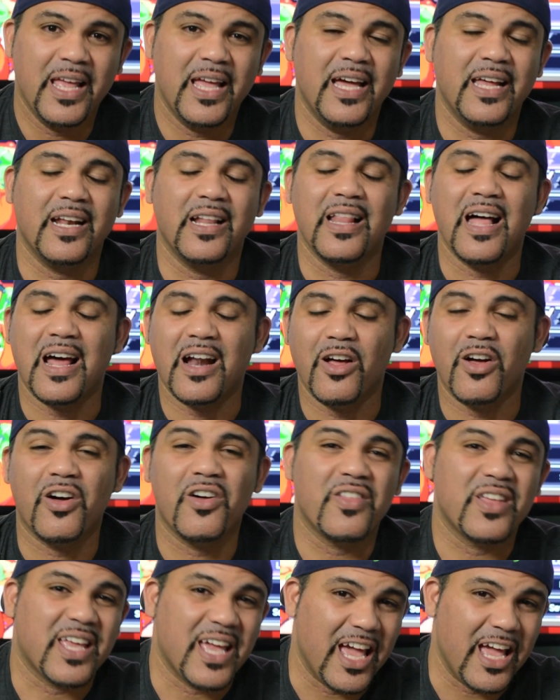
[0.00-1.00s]
and a lot of
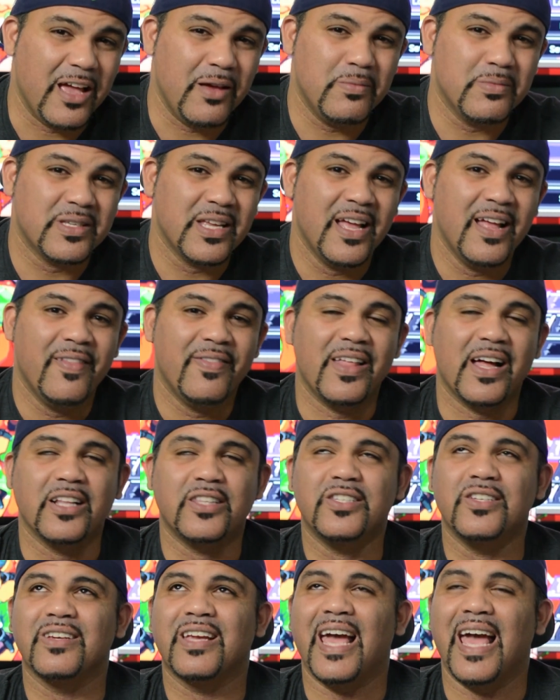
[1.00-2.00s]
other games
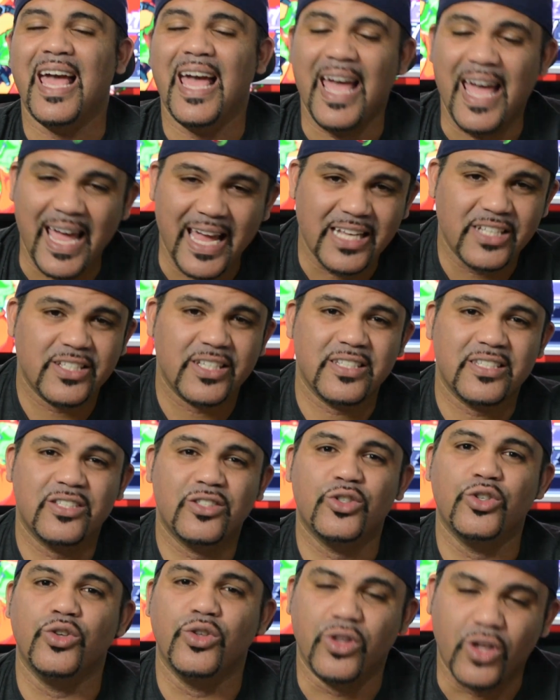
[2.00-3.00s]
that took ages
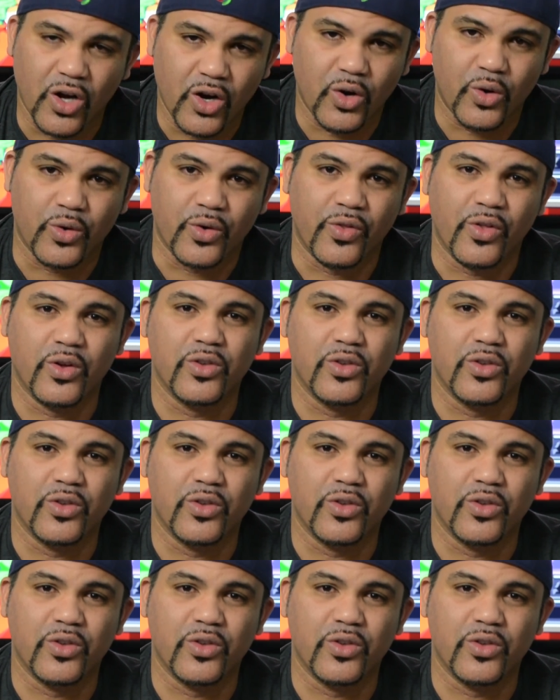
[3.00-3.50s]
to load.